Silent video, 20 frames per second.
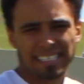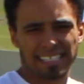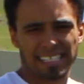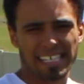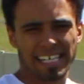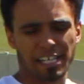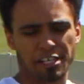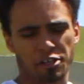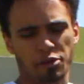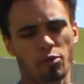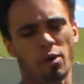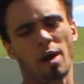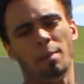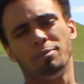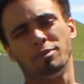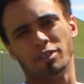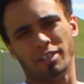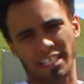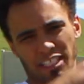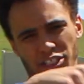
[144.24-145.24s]
to get you
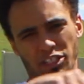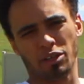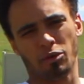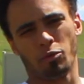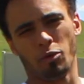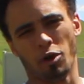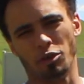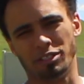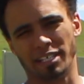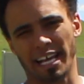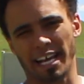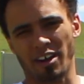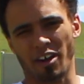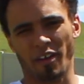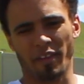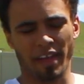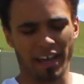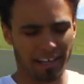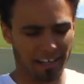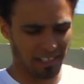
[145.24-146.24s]
up so that you can rotate and
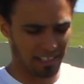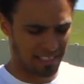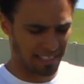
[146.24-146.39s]
all that good